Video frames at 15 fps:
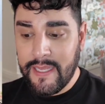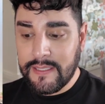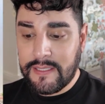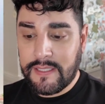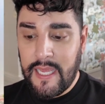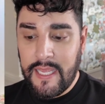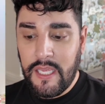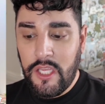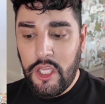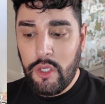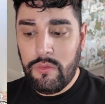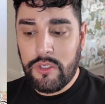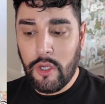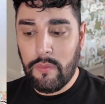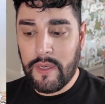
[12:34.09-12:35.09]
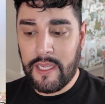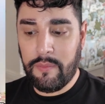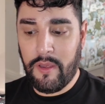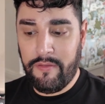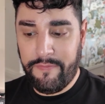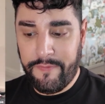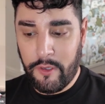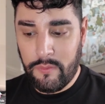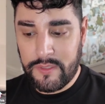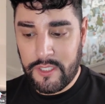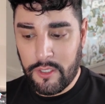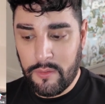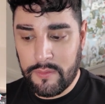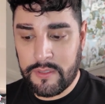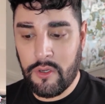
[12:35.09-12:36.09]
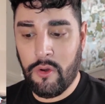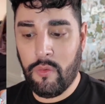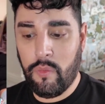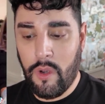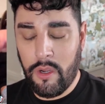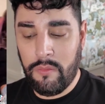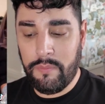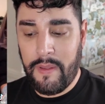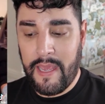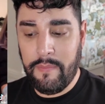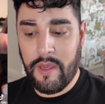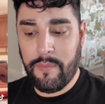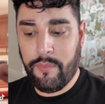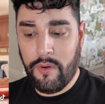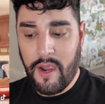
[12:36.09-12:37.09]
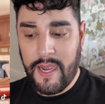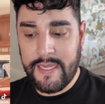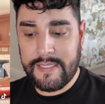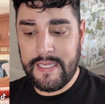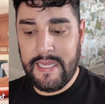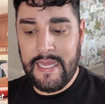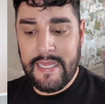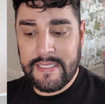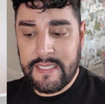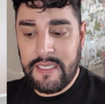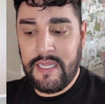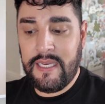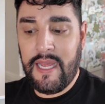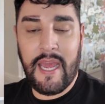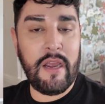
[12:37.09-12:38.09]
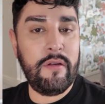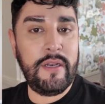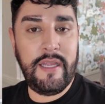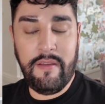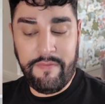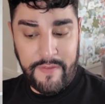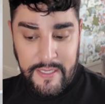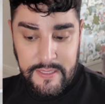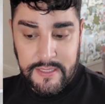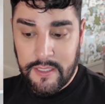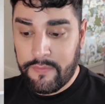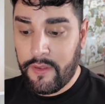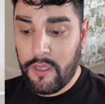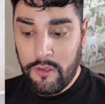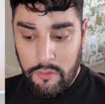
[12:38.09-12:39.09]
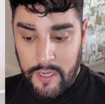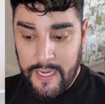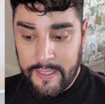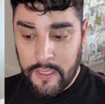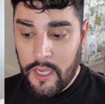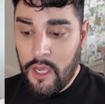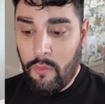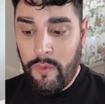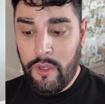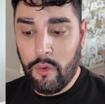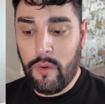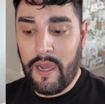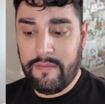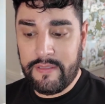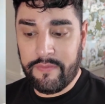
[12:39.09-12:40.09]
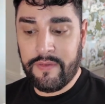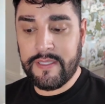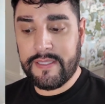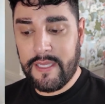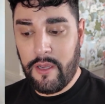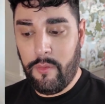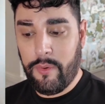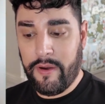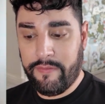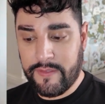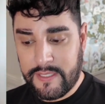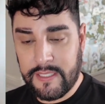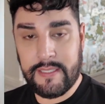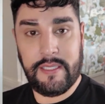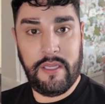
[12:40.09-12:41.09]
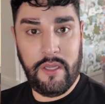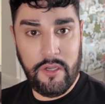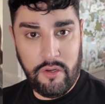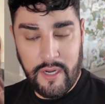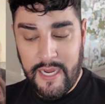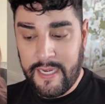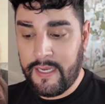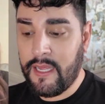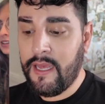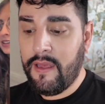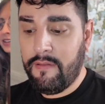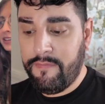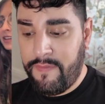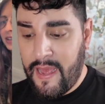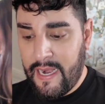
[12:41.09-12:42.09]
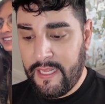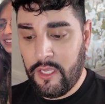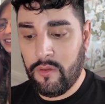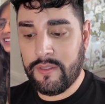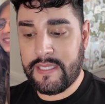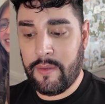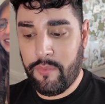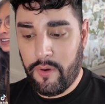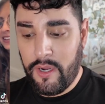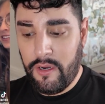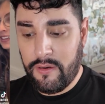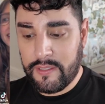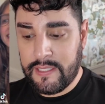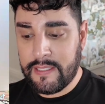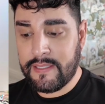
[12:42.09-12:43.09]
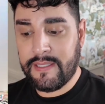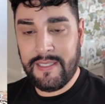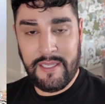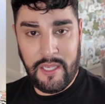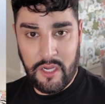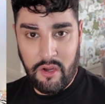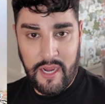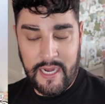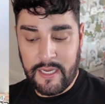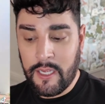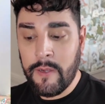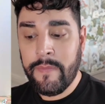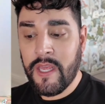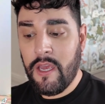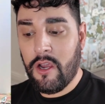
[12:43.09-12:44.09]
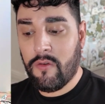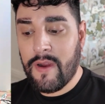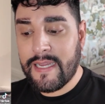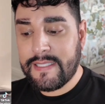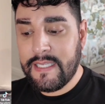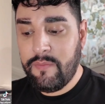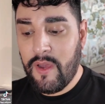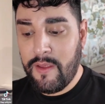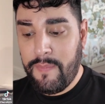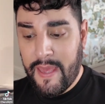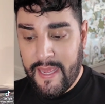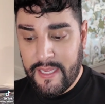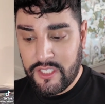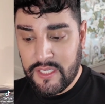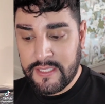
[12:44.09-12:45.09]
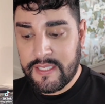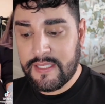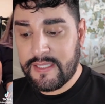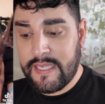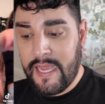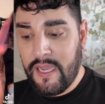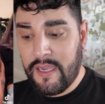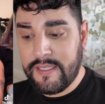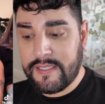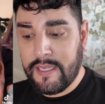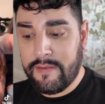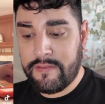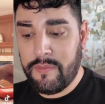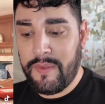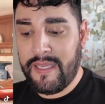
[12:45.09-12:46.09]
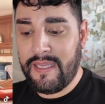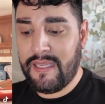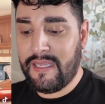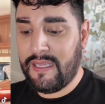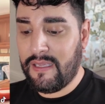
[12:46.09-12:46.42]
saying you don't like my photos or won't pay my price isn't inherently offensive. Agreed. We all have different style preferences. Agreed. Values and priorities. Agreed. Harassing my pages, saying I deserve to be